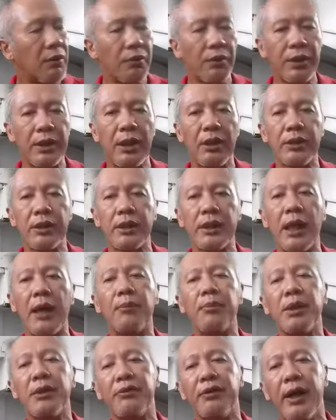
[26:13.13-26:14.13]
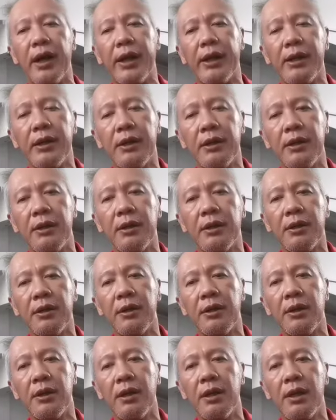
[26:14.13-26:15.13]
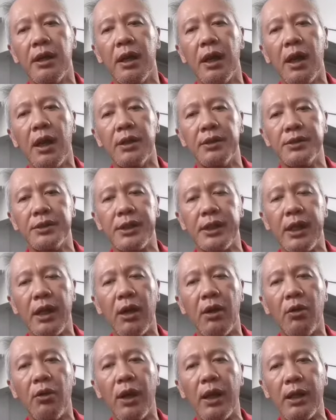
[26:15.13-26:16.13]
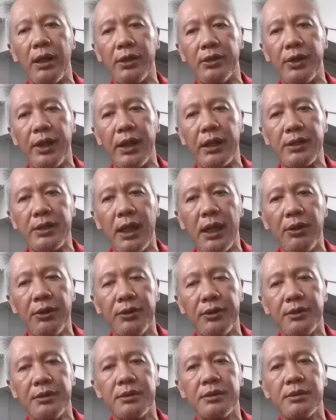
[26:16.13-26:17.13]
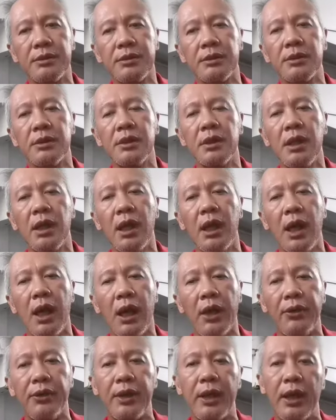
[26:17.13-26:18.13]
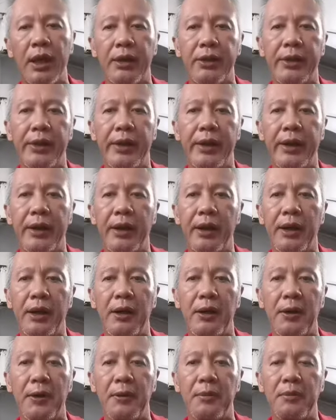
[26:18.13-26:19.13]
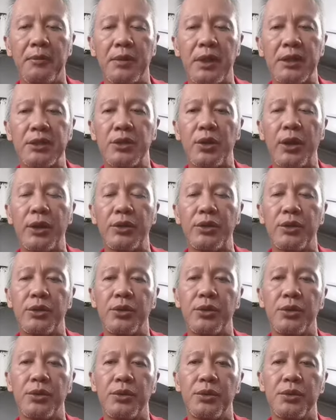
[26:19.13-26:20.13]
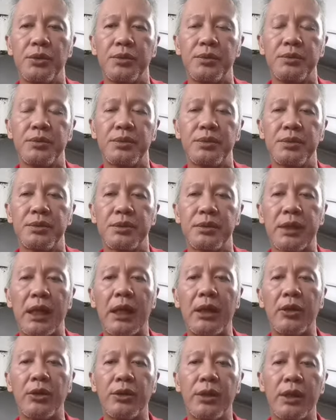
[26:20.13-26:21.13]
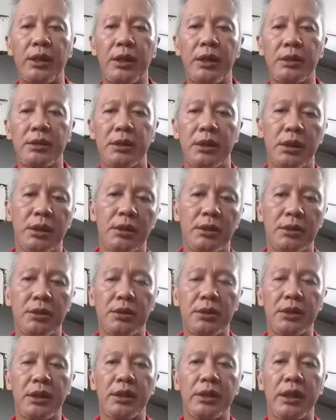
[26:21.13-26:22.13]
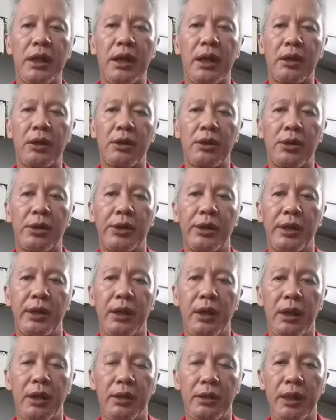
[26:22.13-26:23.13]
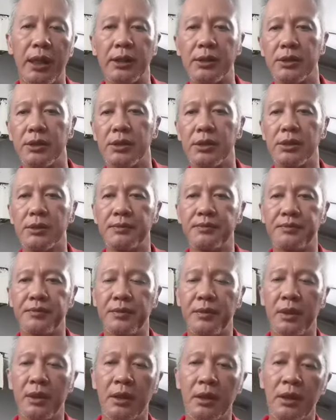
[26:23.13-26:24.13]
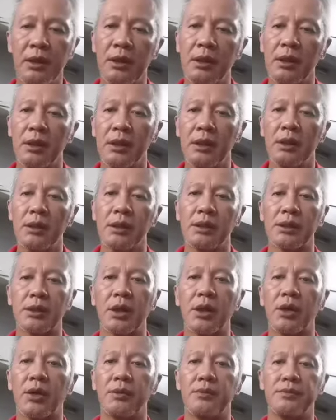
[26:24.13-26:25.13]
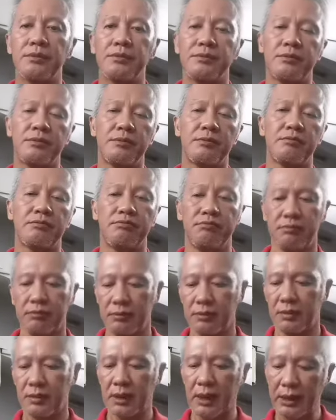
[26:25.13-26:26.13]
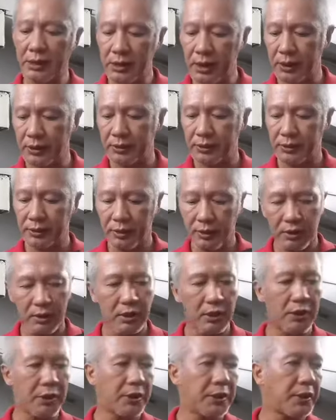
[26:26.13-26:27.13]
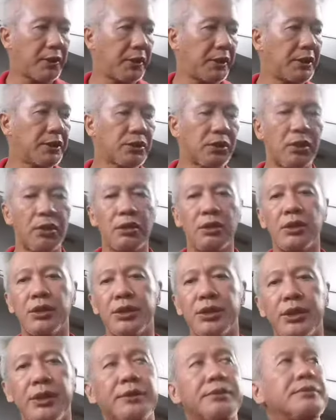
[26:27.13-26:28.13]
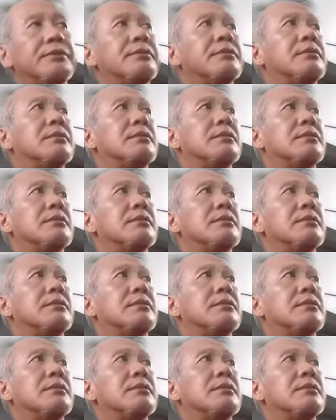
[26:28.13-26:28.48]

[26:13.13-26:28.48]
without an amplifier and see how well it rings out, and then that's going to tell you that it's a good guitar or not good. So that's it. In conclusion,